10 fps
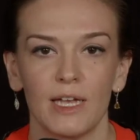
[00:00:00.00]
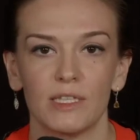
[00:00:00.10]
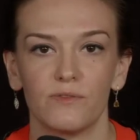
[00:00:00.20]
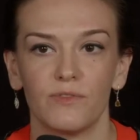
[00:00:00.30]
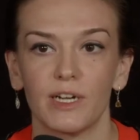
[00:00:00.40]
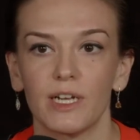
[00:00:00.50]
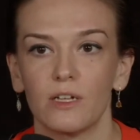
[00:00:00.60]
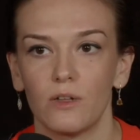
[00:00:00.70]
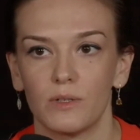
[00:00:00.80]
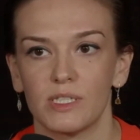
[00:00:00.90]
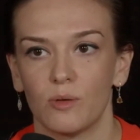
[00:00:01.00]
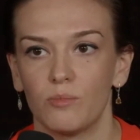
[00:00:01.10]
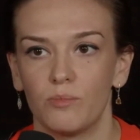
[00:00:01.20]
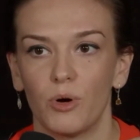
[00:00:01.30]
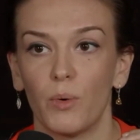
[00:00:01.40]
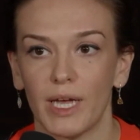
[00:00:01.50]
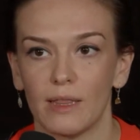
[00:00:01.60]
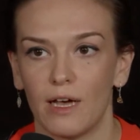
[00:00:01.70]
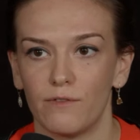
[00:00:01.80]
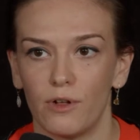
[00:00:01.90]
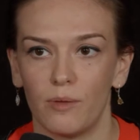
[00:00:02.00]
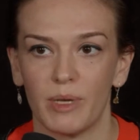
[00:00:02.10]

it's very close to point level,